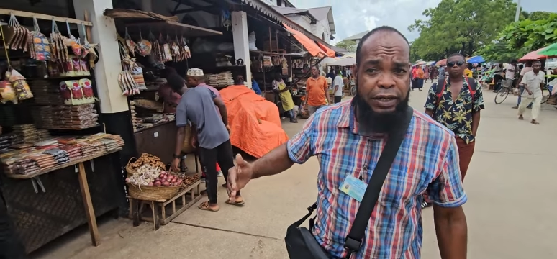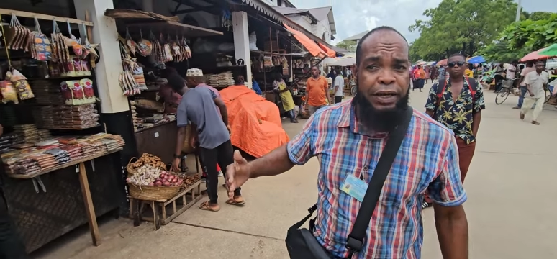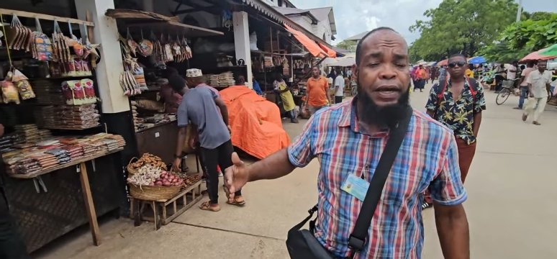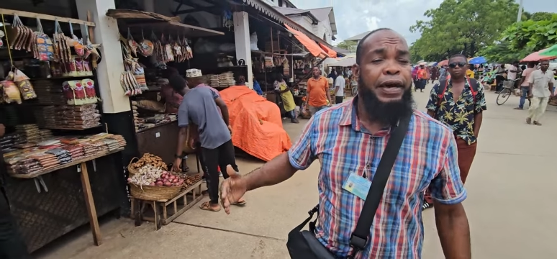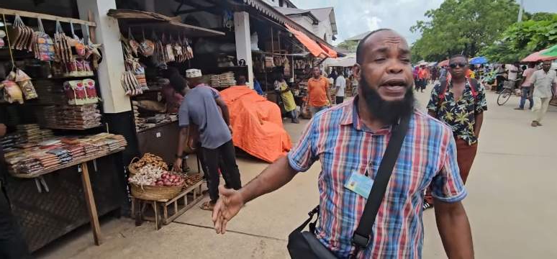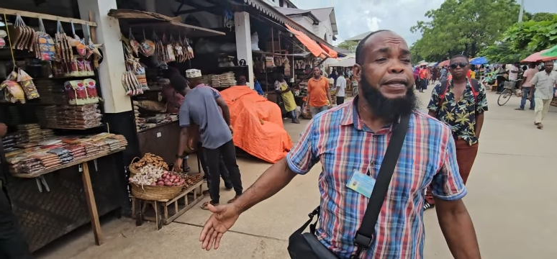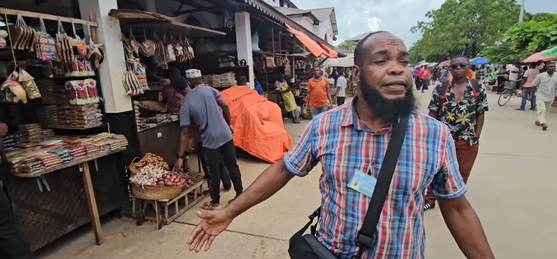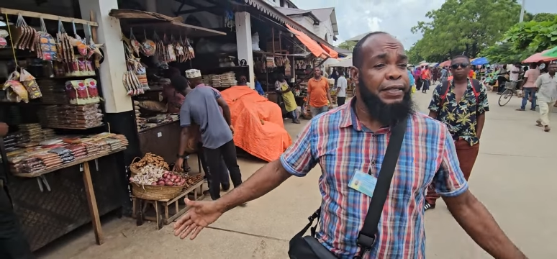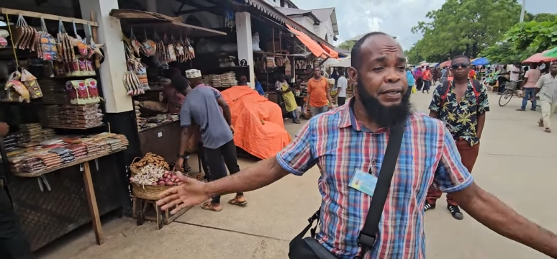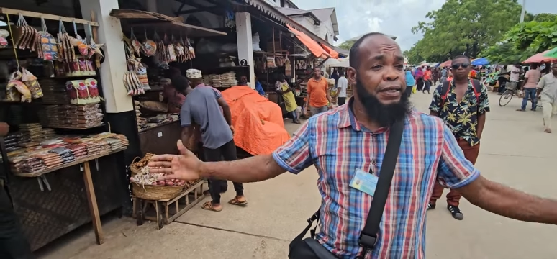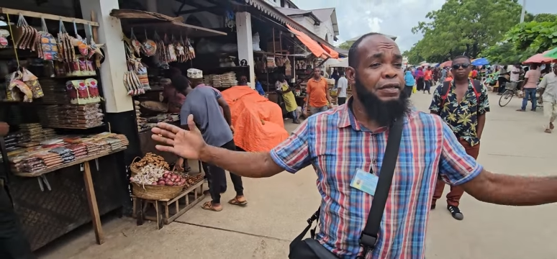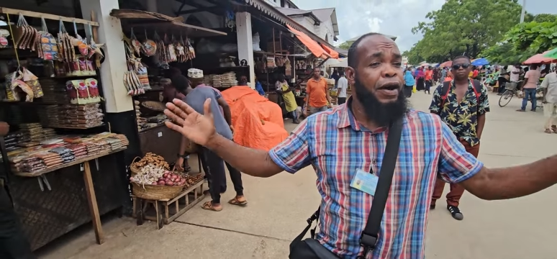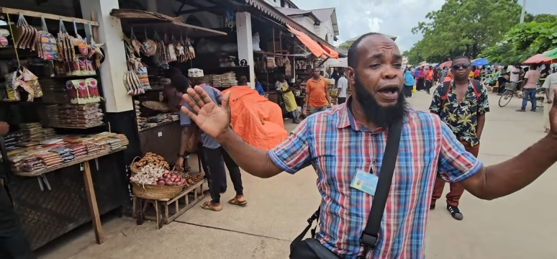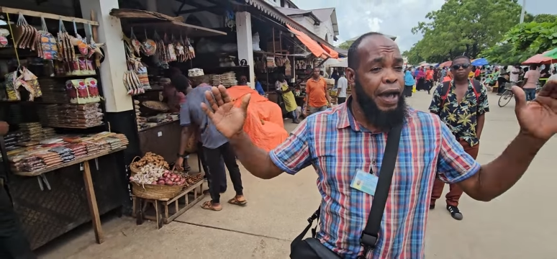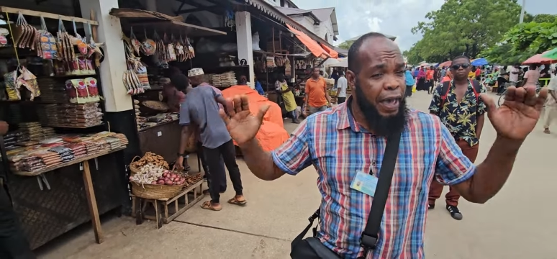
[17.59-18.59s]
And this
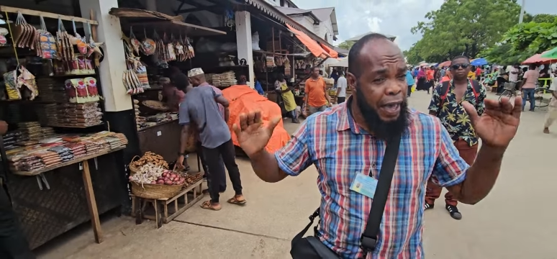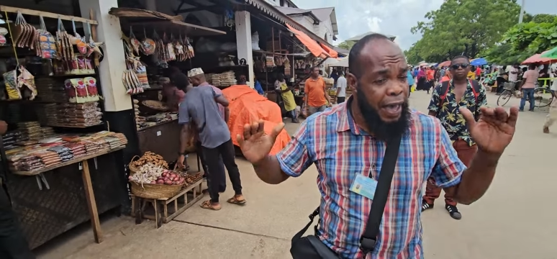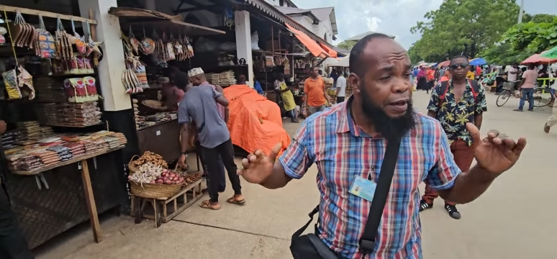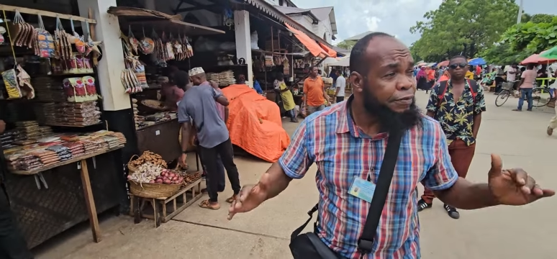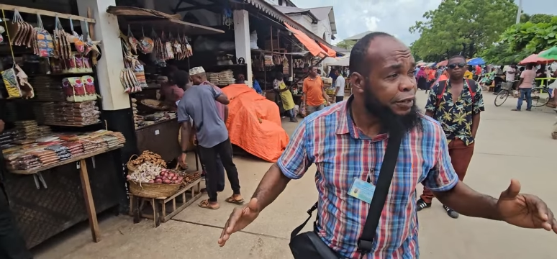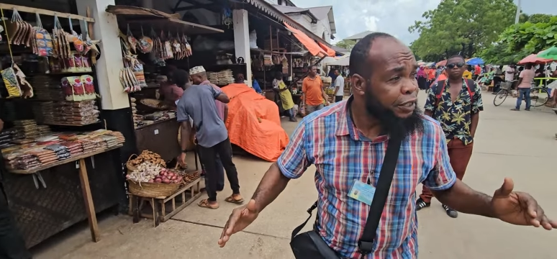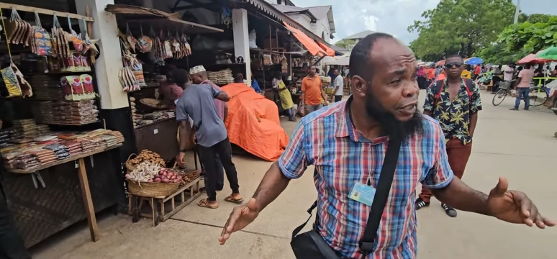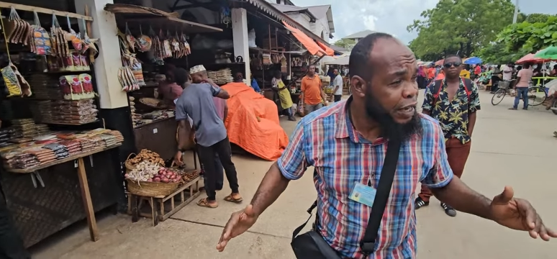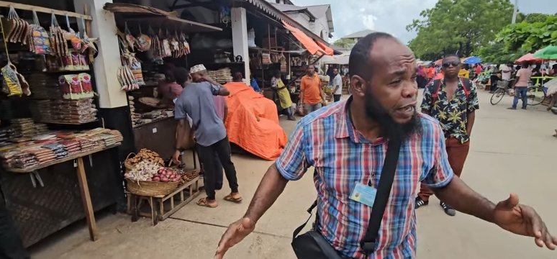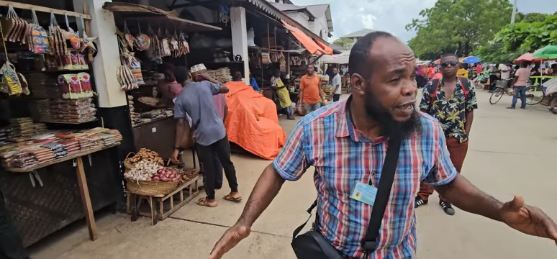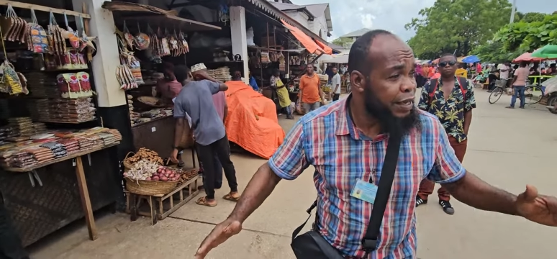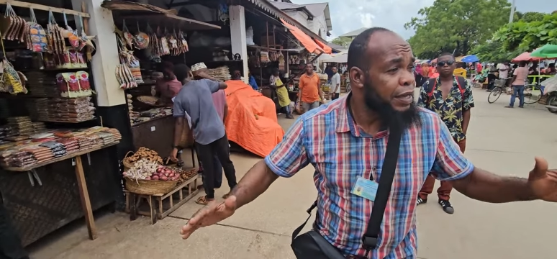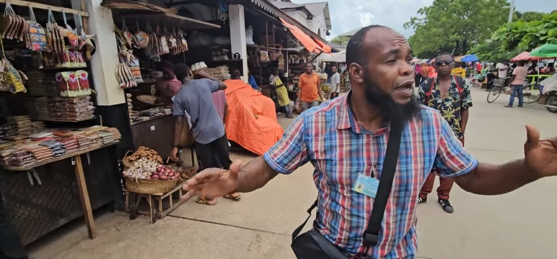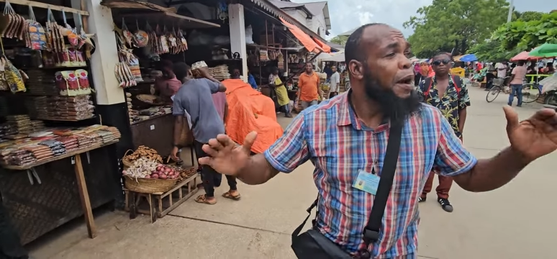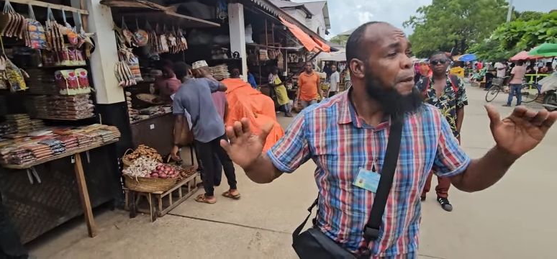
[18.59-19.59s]
is our
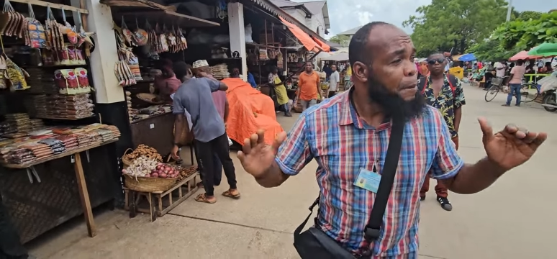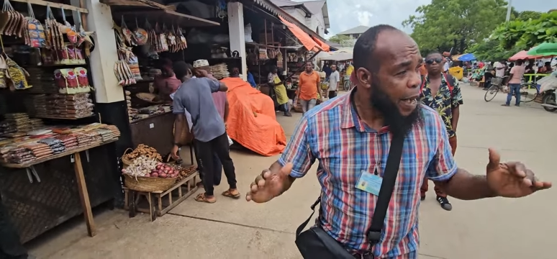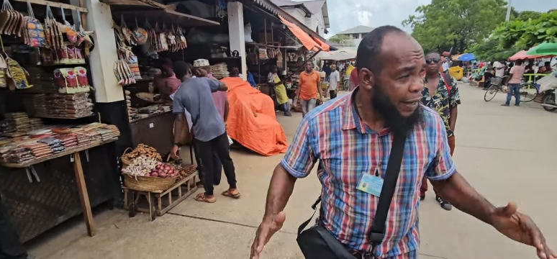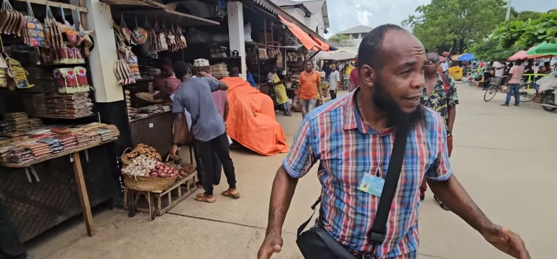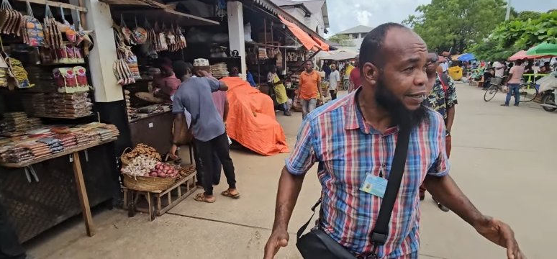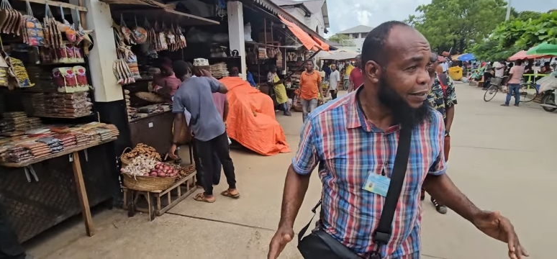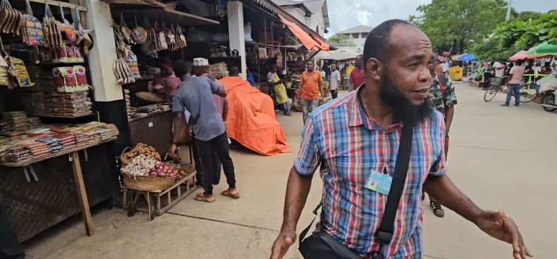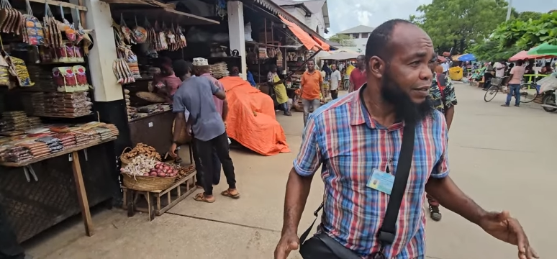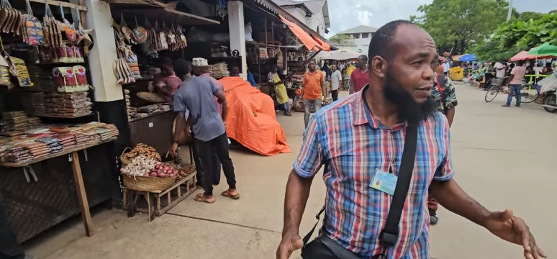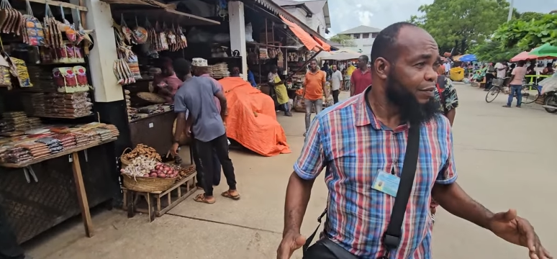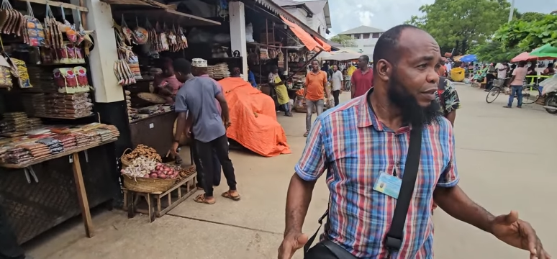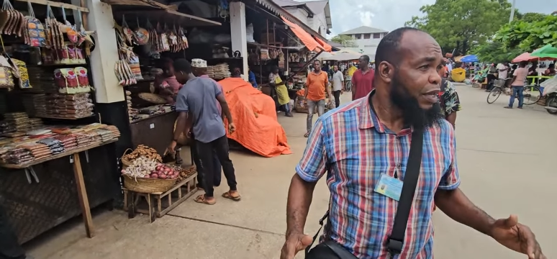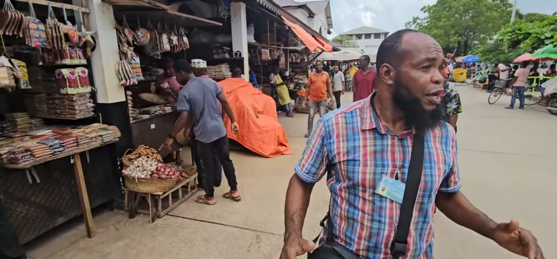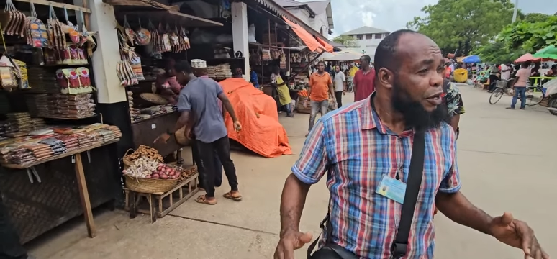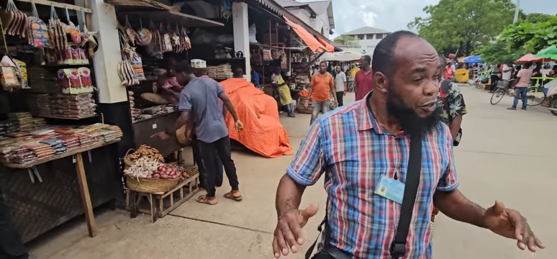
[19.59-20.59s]
everyday market.
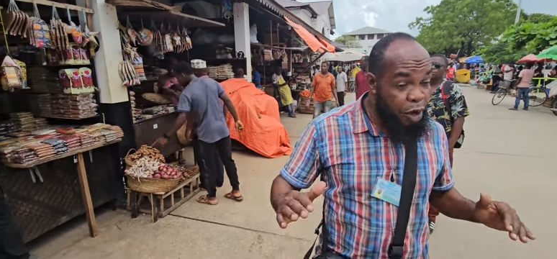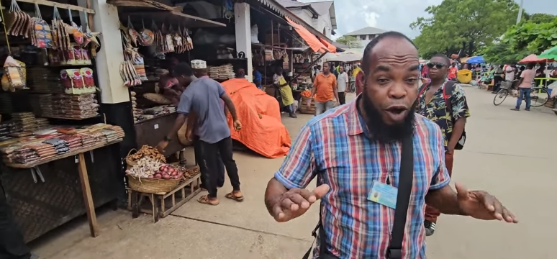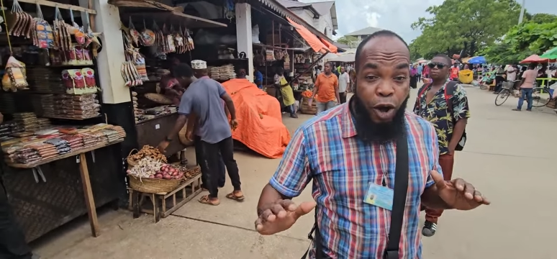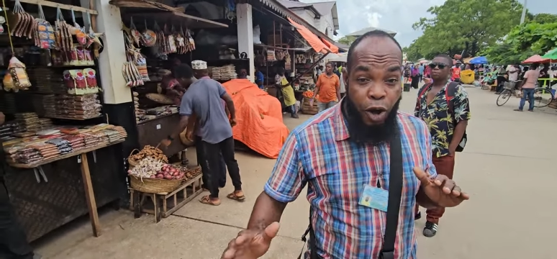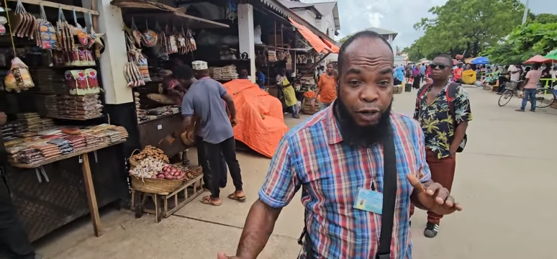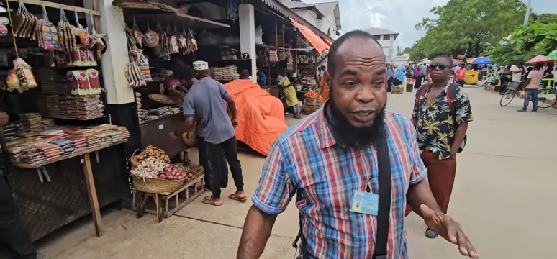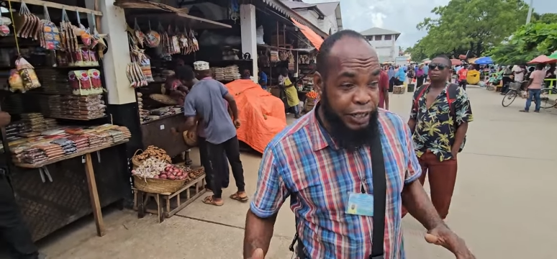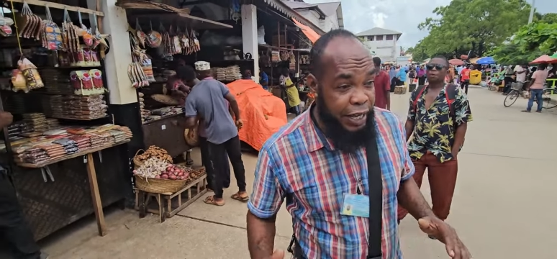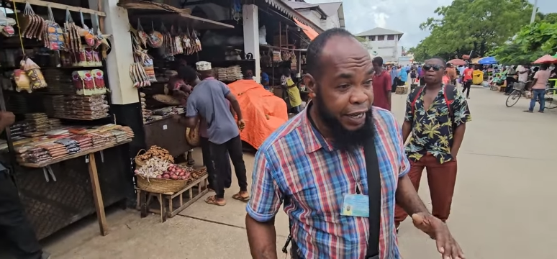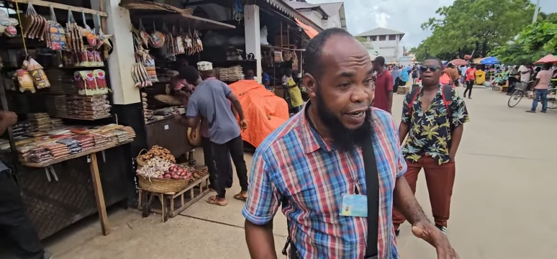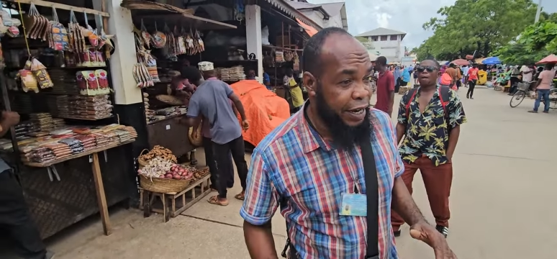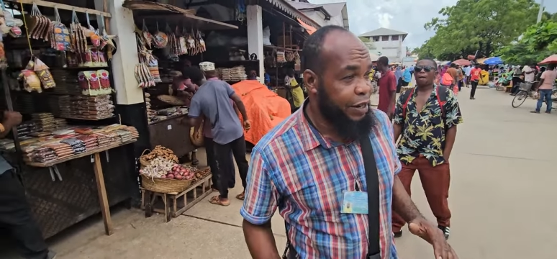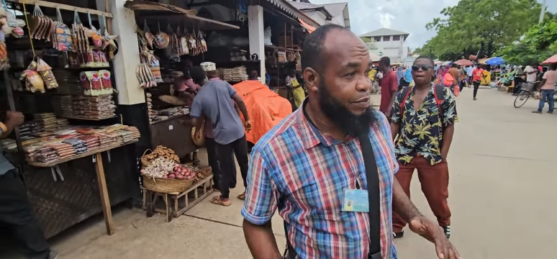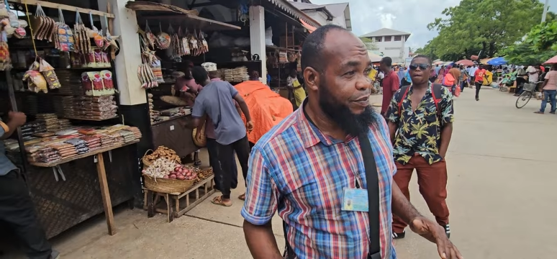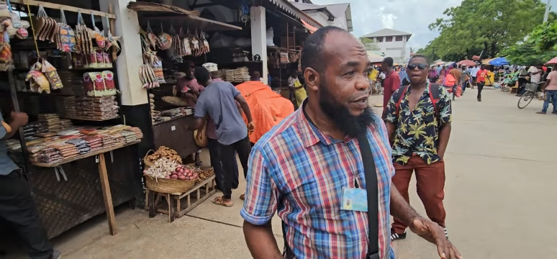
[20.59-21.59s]
Wow. Ah, no holiday
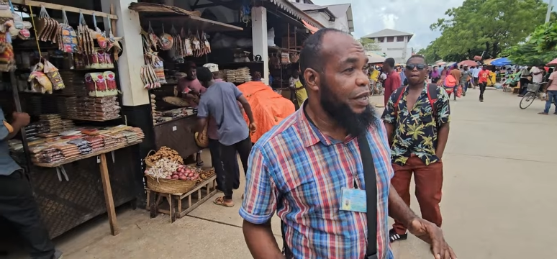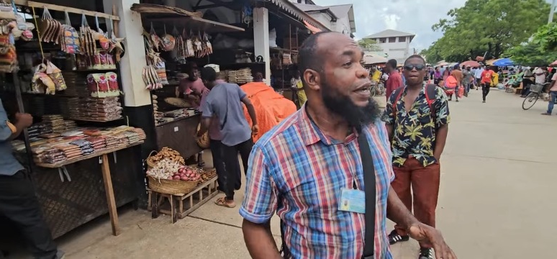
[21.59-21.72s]
here.